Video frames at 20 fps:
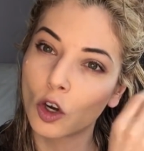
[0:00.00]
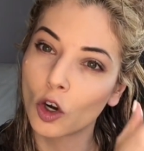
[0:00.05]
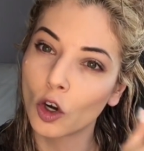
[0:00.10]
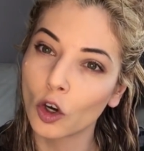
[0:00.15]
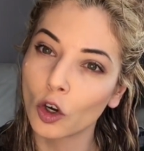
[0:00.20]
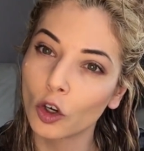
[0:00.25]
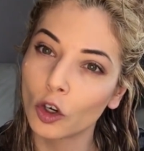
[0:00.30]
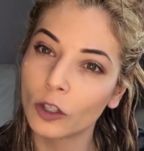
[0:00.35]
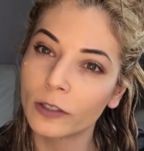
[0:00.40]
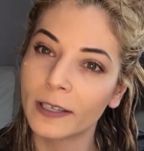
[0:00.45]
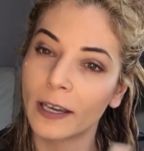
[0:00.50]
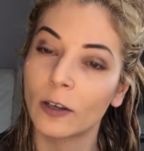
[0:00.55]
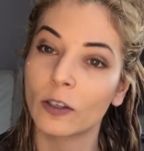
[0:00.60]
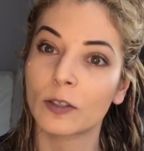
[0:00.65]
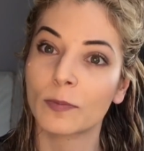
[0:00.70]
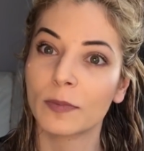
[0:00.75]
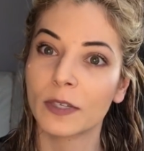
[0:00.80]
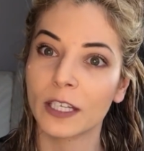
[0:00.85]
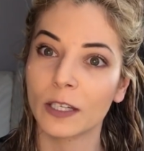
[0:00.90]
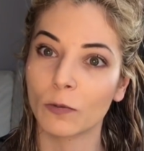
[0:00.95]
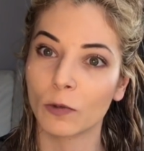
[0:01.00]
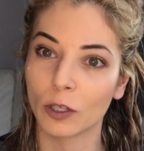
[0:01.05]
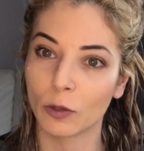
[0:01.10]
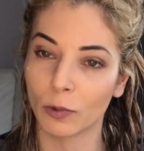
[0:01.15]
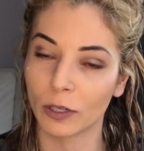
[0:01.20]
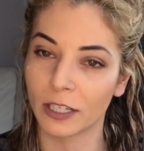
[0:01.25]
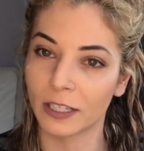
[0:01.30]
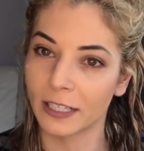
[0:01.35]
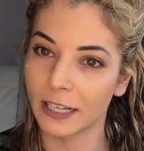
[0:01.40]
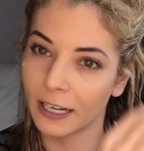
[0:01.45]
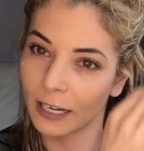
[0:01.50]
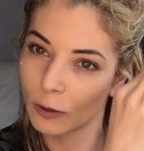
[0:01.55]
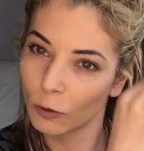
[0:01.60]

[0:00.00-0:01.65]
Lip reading: curl tells me which one to take.